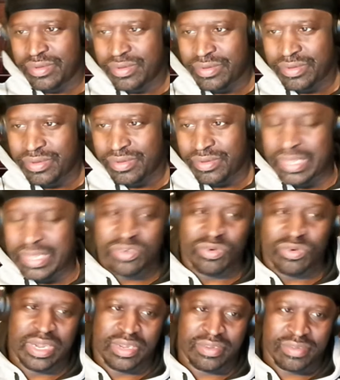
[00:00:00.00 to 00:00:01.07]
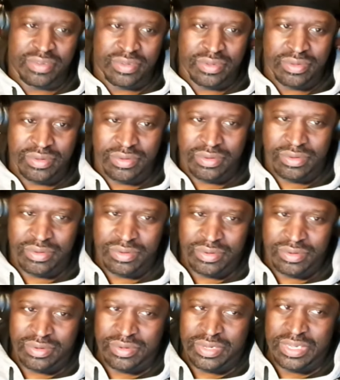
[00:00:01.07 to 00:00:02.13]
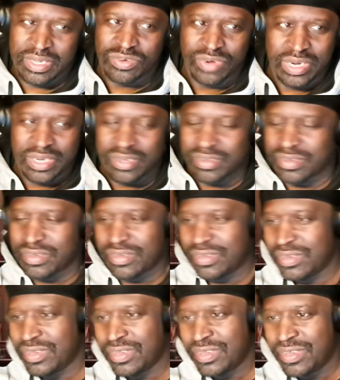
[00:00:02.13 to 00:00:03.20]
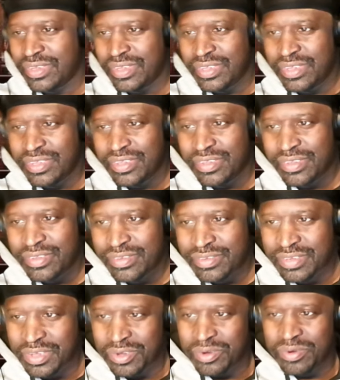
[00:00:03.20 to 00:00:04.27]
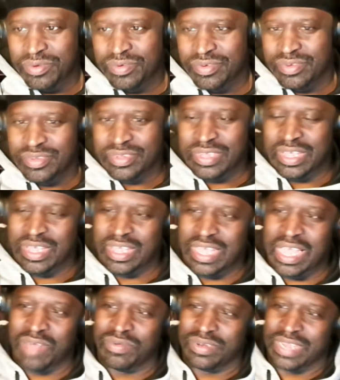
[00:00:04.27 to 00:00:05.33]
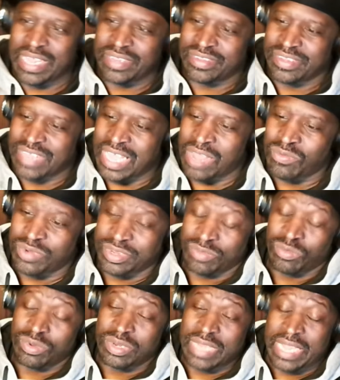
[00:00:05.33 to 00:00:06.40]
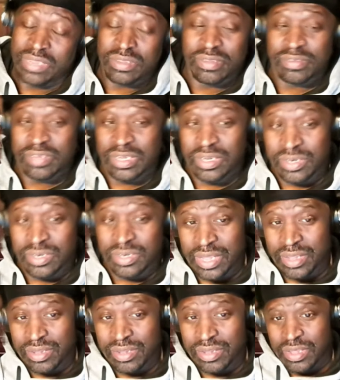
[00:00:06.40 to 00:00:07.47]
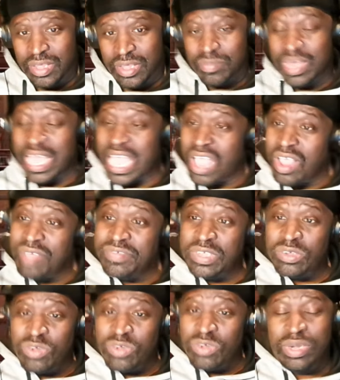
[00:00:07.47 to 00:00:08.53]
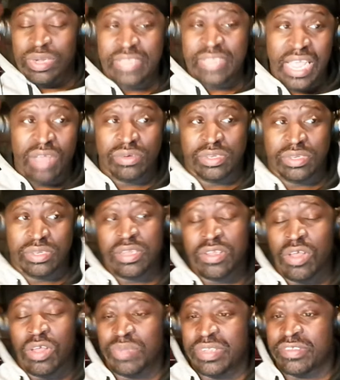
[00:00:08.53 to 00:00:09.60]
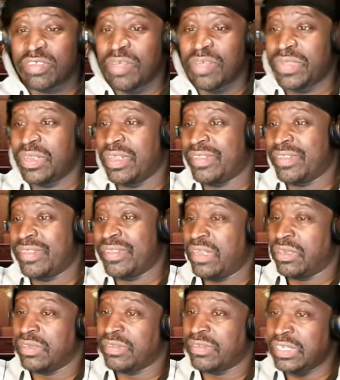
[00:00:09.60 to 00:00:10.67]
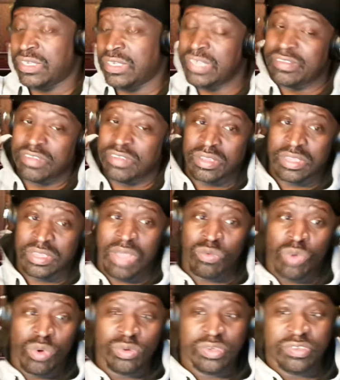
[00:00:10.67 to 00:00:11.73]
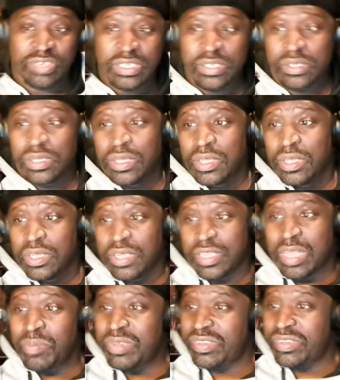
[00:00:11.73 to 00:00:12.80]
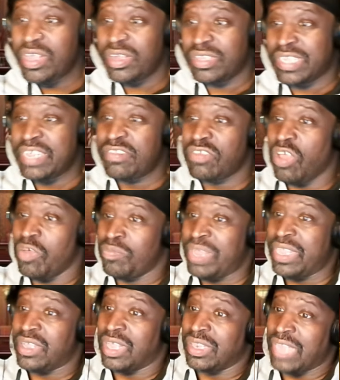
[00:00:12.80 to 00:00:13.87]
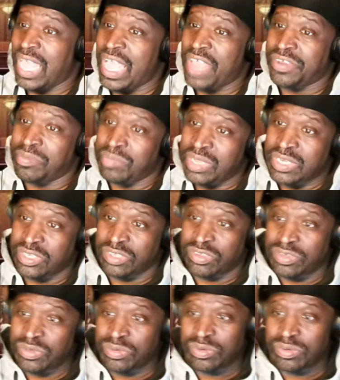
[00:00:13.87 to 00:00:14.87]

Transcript: he crazy. He crazy. So yeah, I would like to, I would have liked to sing that. But however, it's going down, and this is gonna be something exciting to see. This is something I want to see. Because I'm gonna tell you, this is gonna make a lot of money too.